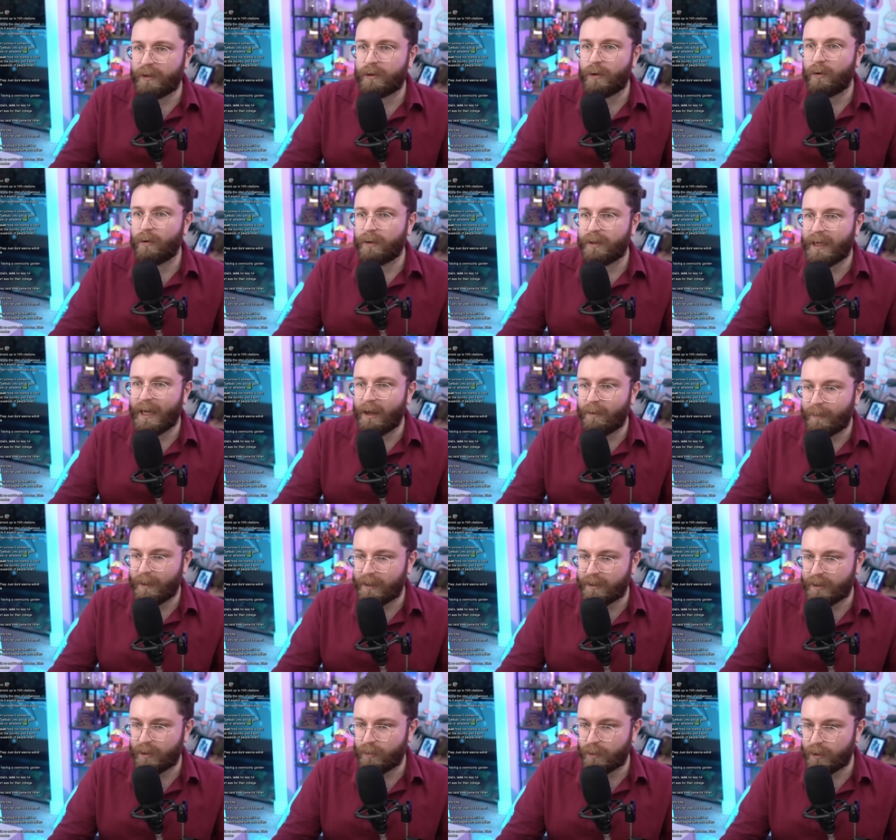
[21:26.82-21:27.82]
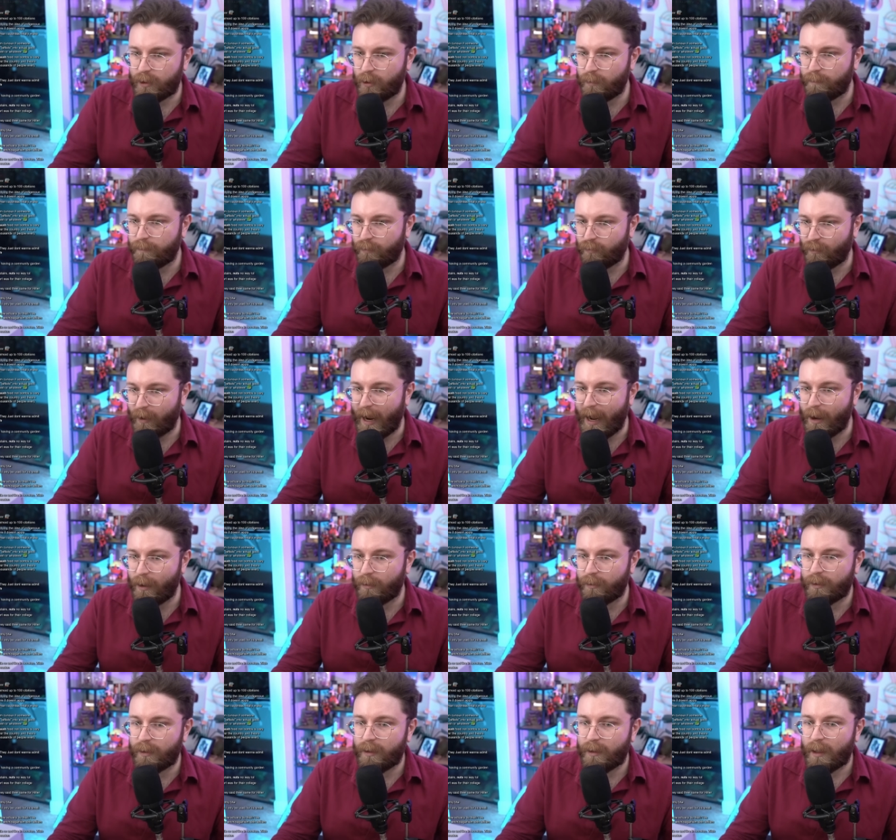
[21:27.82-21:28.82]
torn down because you were too
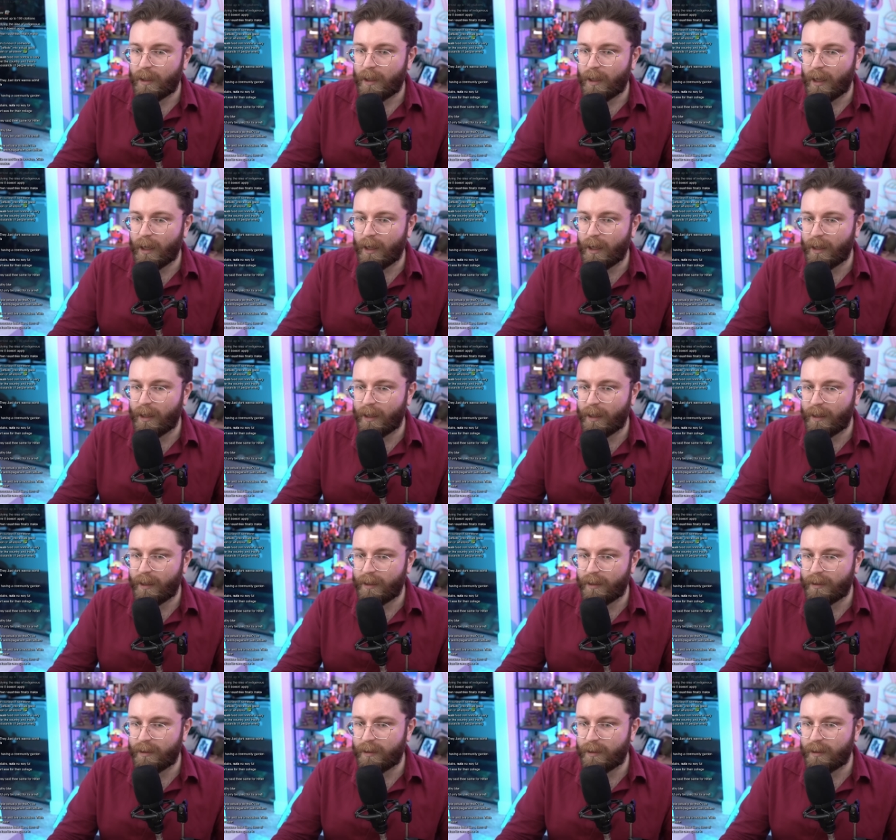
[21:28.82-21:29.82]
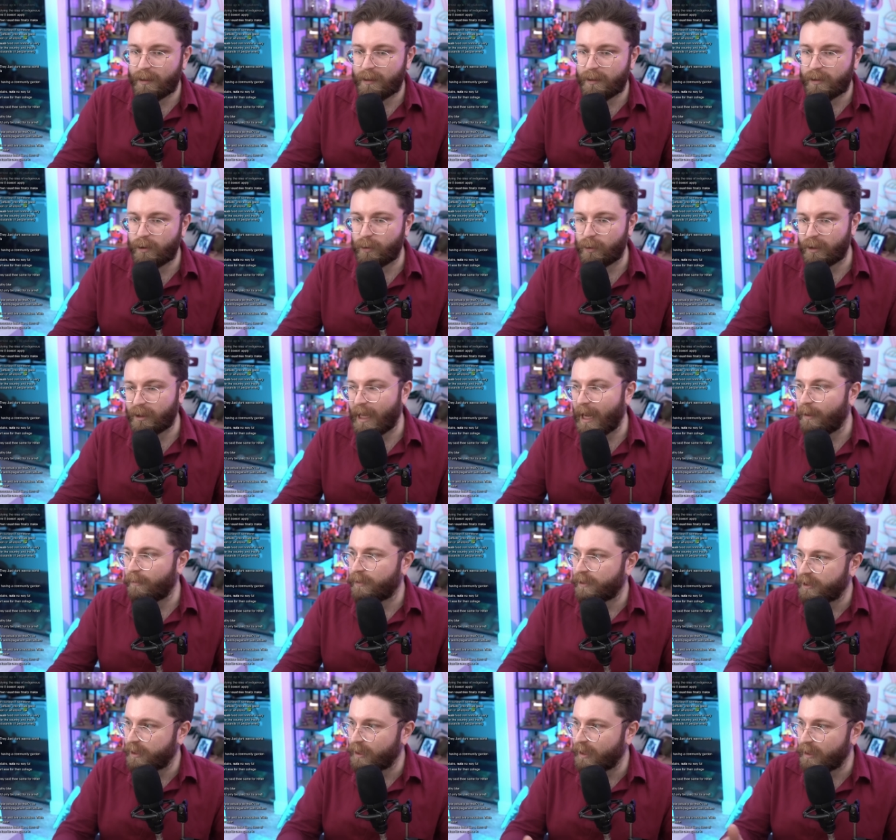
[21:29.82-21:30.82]
proud, to allow
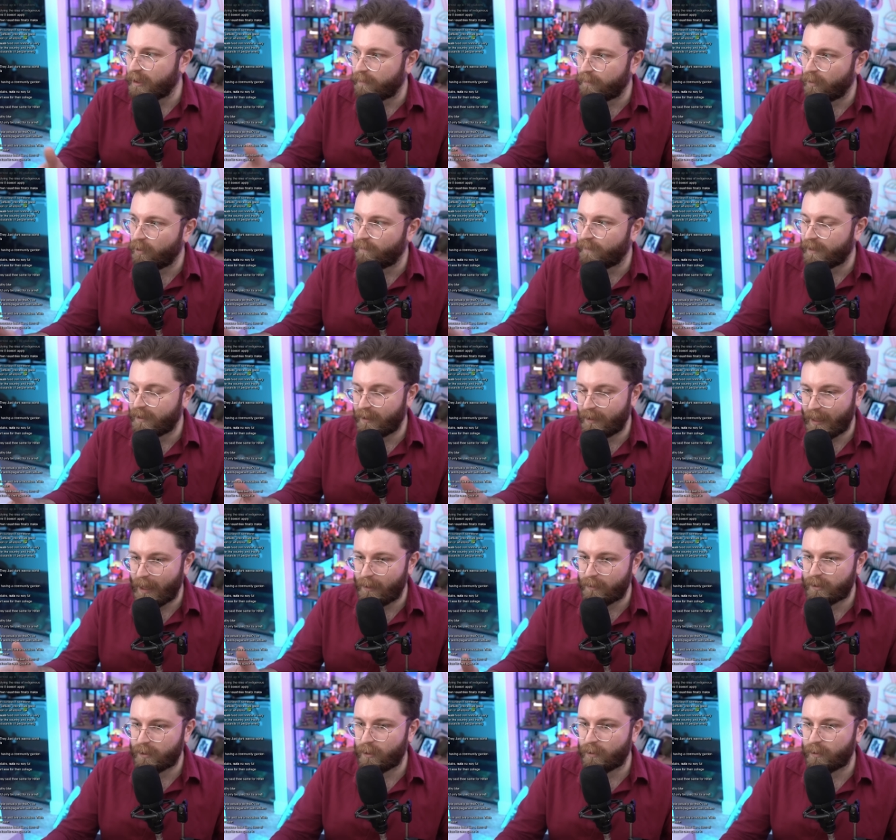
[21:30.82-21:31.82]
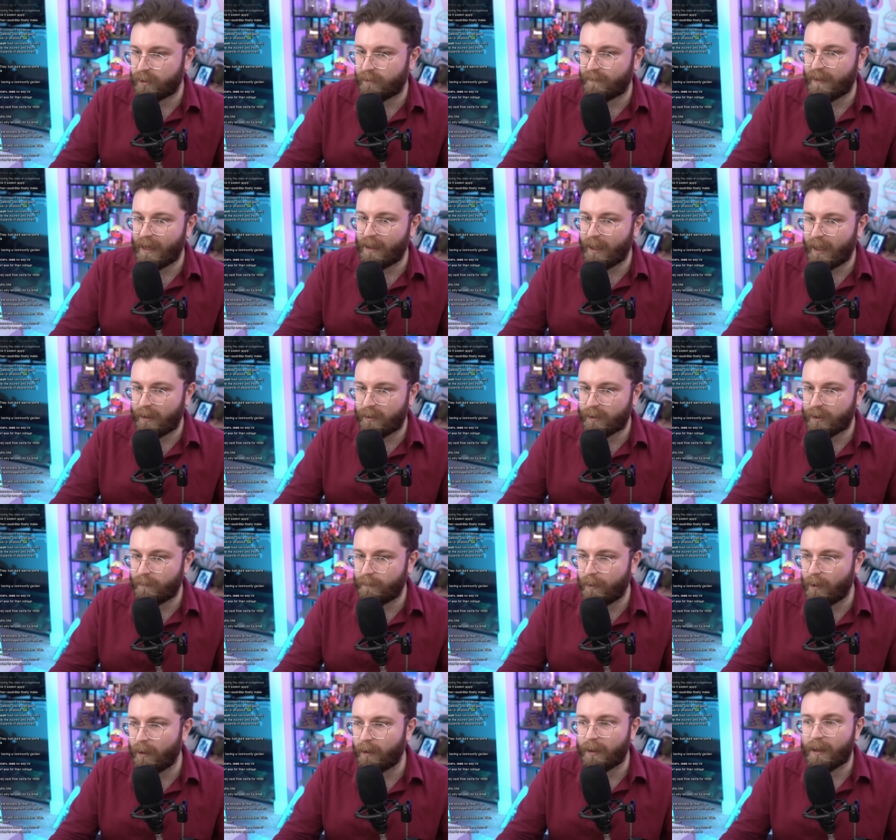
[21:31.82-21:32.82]
the city to move it to the outskirts of Cal Anderson
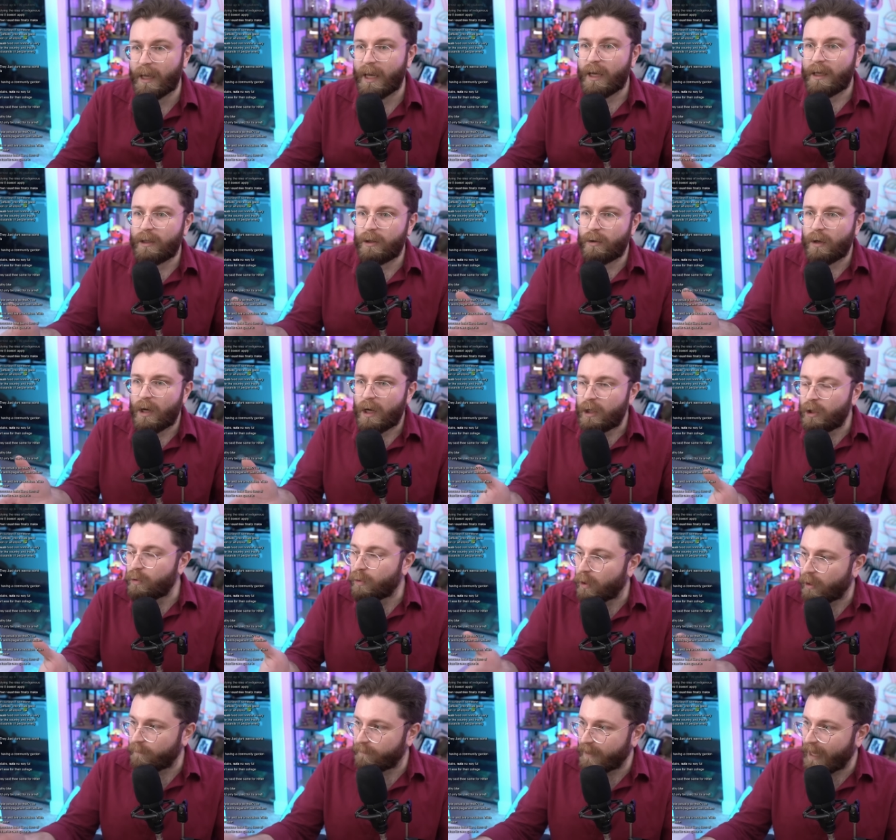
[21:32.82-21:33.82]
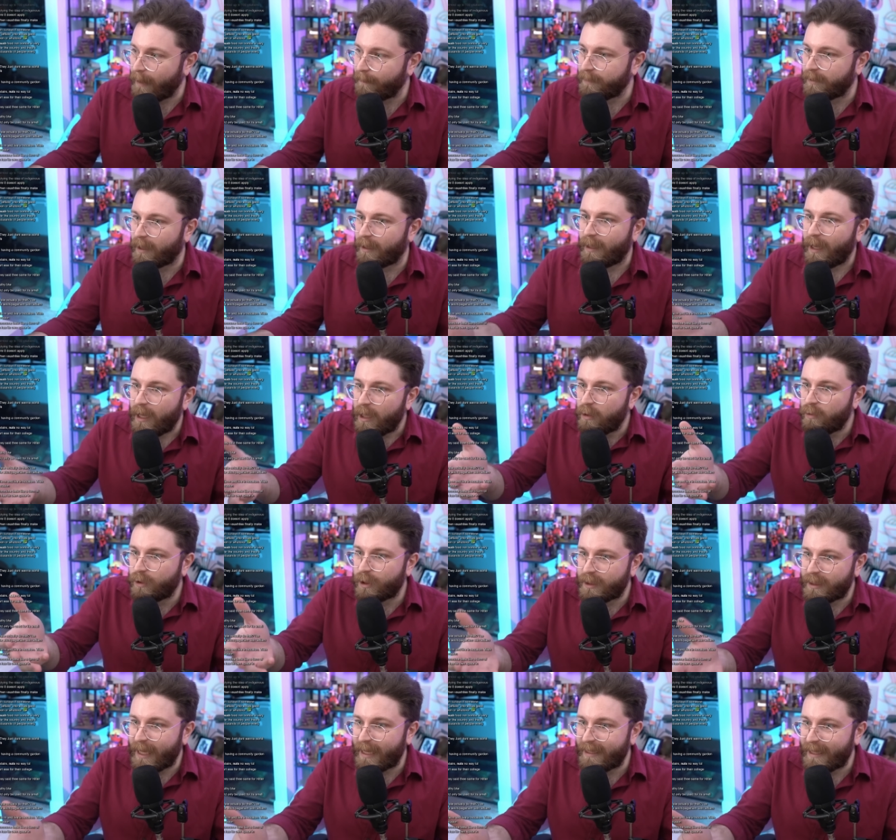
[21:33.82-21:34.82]
Park. You could have kept it. You
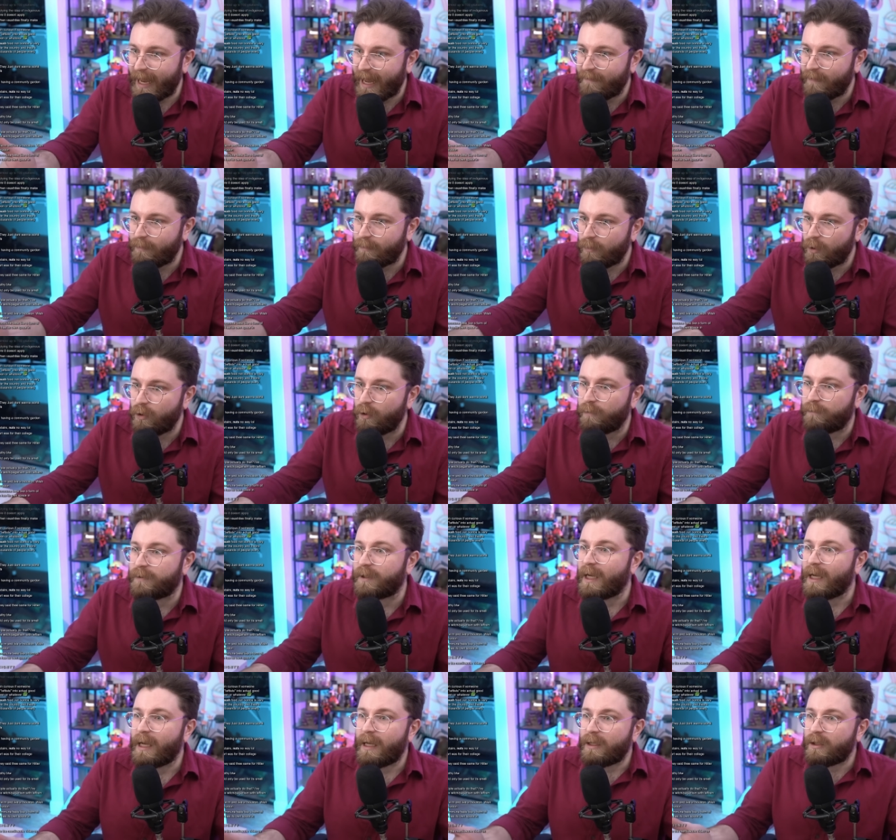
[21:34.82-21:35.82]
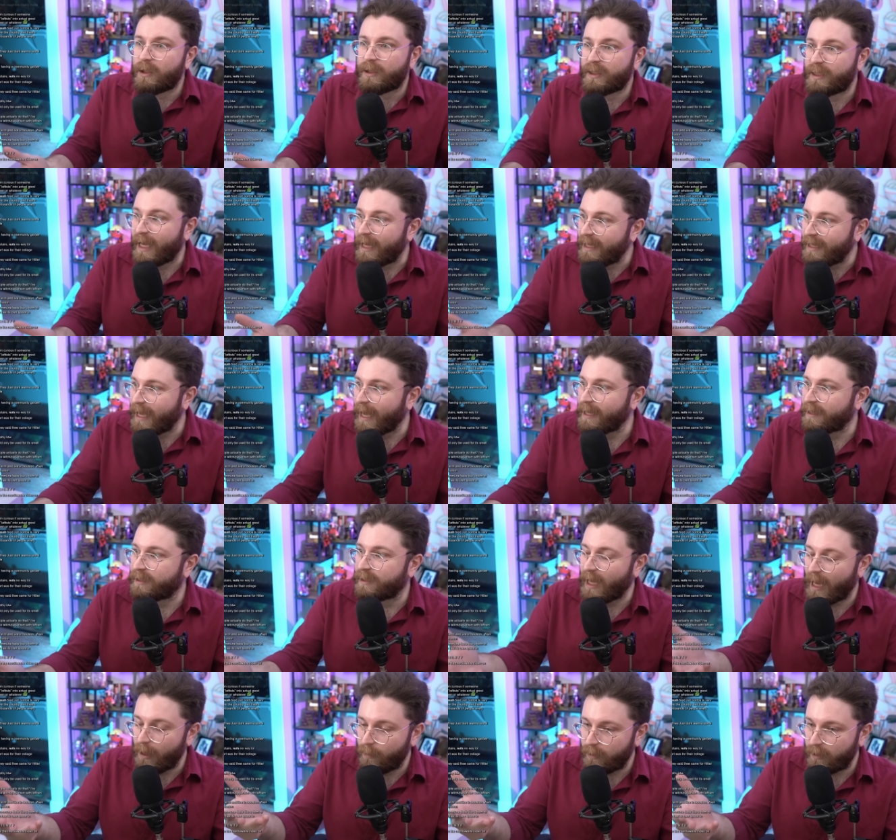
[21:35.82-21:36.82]
just had to have it moved. Just say, yes,
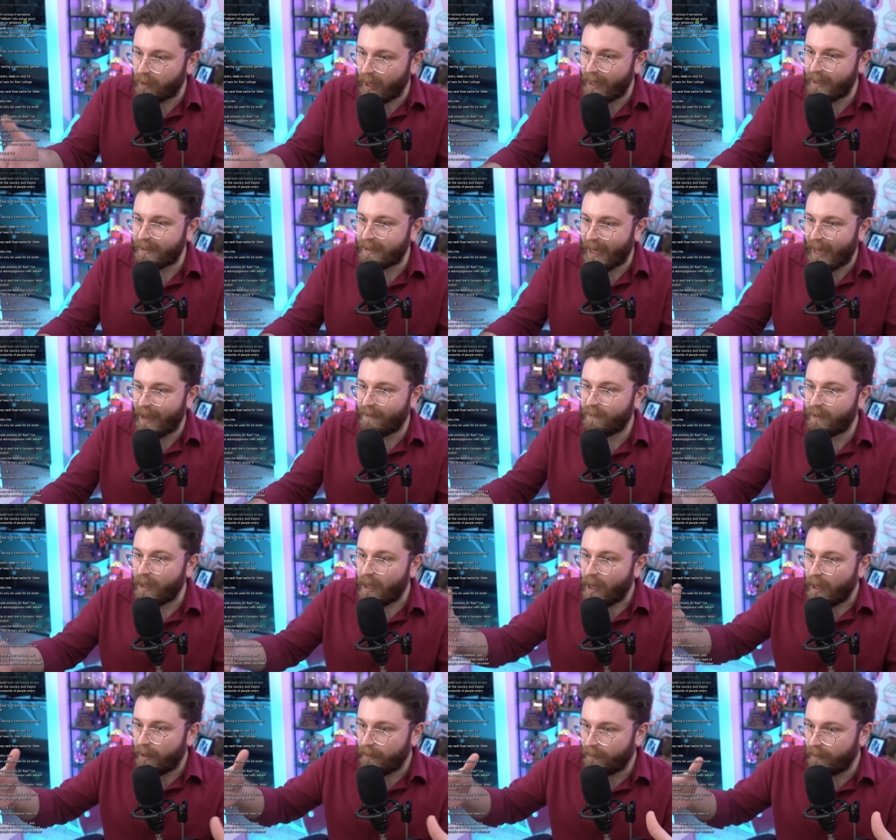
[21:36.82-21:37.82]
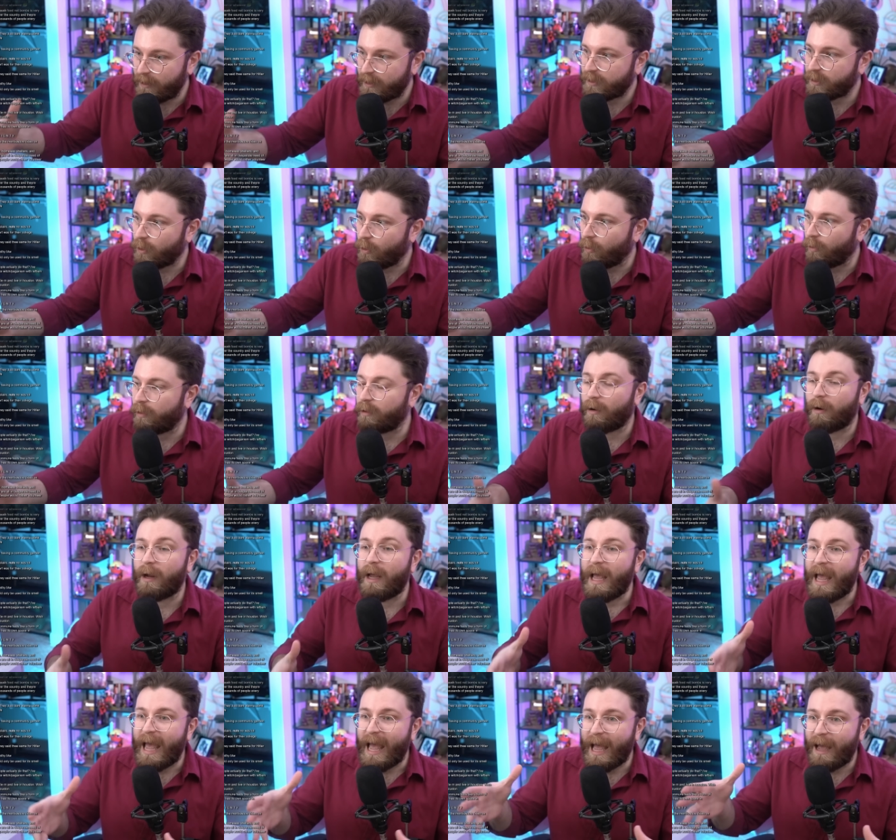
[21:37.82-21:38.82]
I would like to have it in this corner.
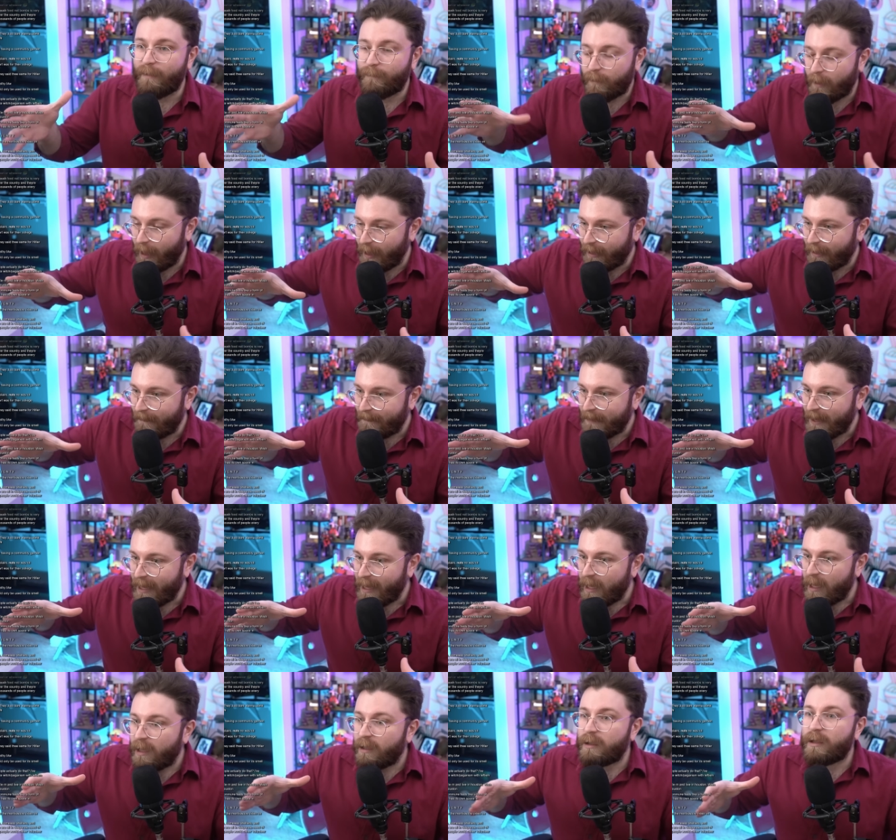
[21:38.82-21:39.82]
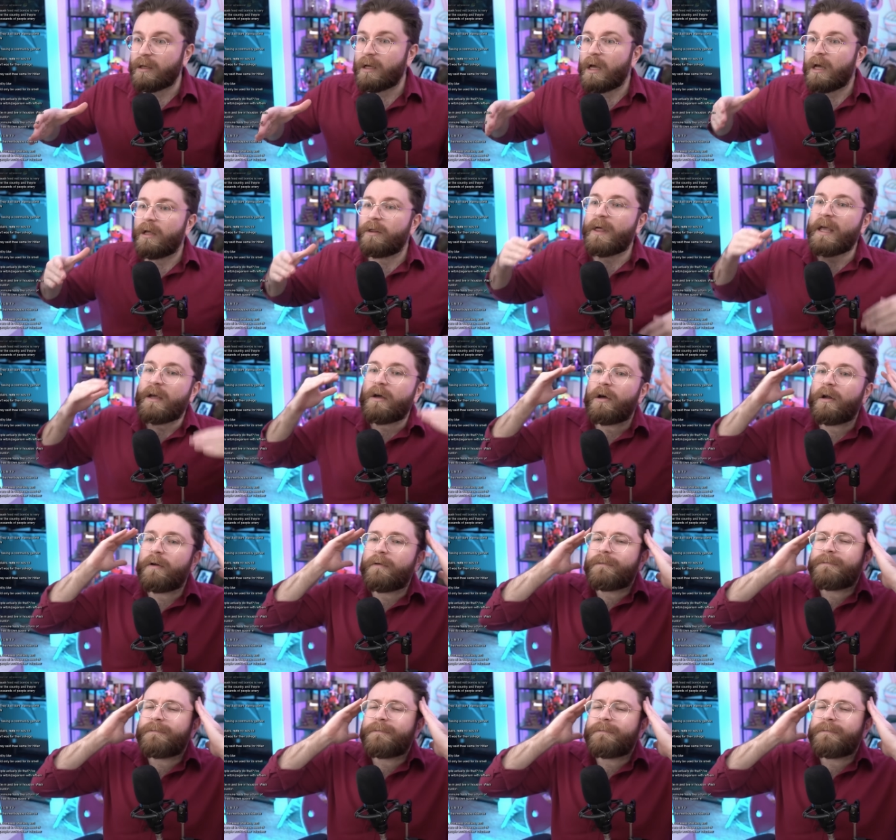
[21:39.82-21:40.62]
Have like, they could